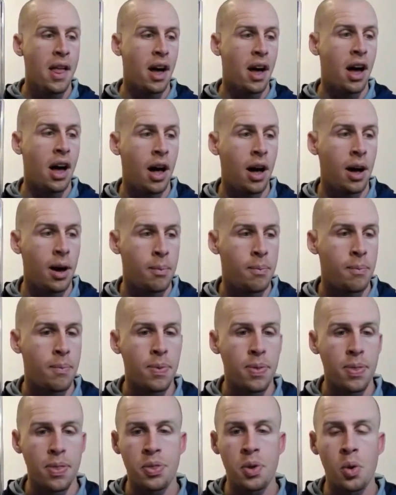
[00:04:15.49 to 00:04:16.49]
The
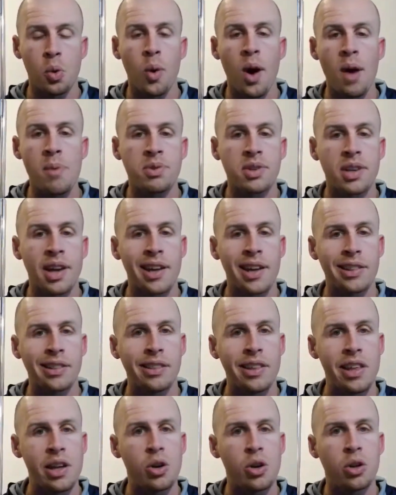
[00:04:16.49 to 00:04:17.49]
website
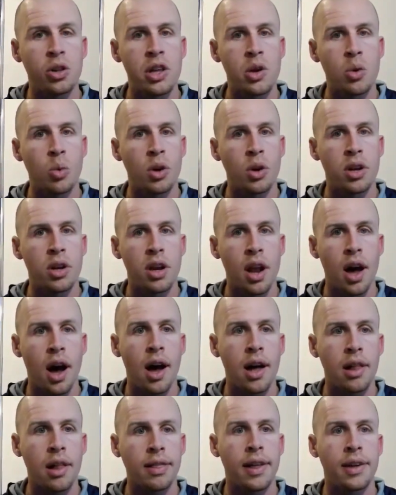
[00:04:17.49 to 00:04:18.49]
literally would
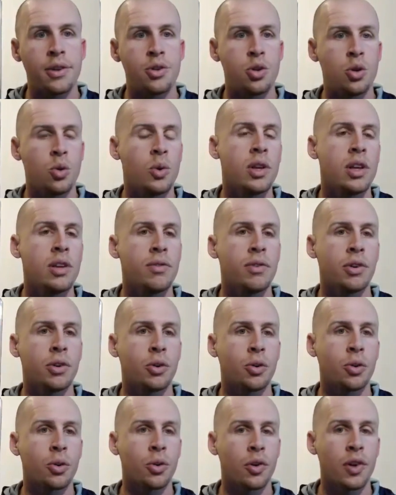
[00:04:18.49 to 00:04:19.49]
not let you even
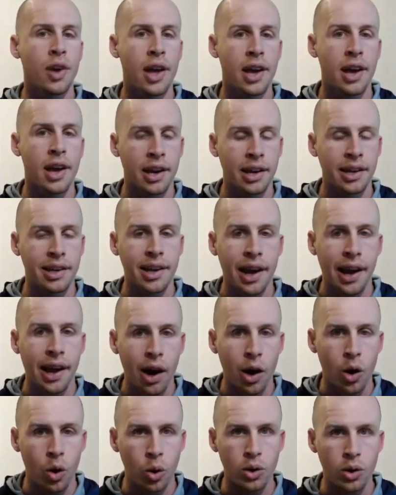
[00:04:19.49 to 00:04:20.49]
create an
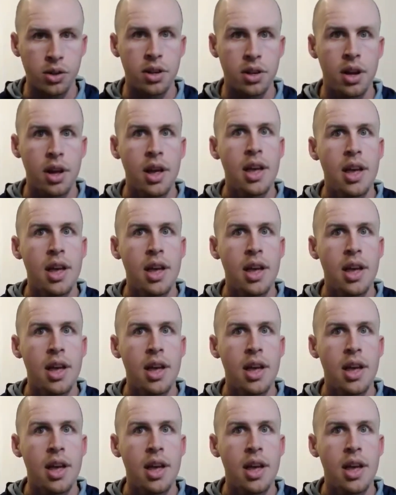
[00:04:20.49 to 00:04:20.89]
account